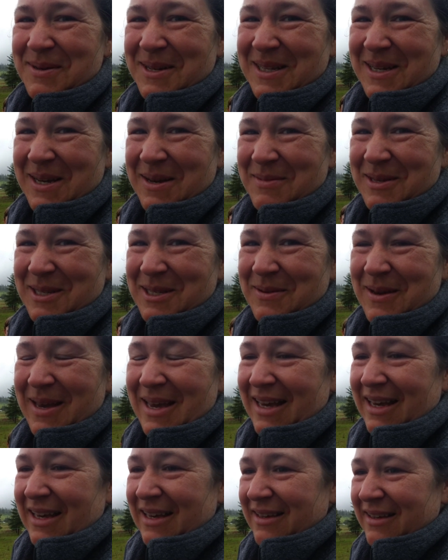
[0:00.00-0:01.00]
building them a
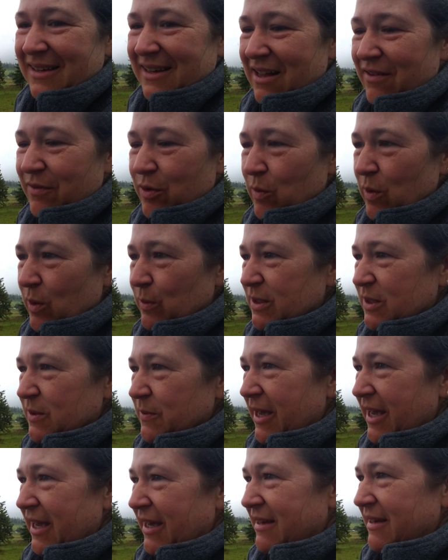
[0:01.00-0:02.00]
swing, kind of a rope
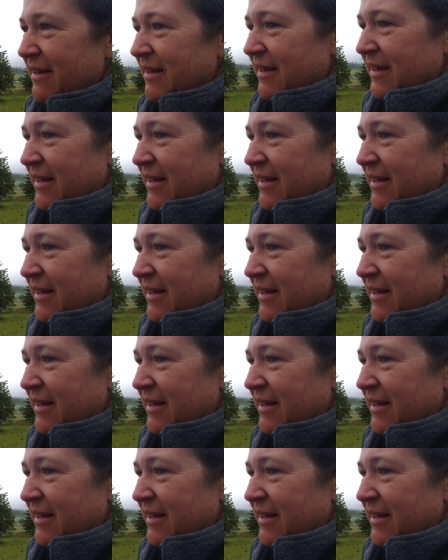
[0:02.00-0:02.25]
swing.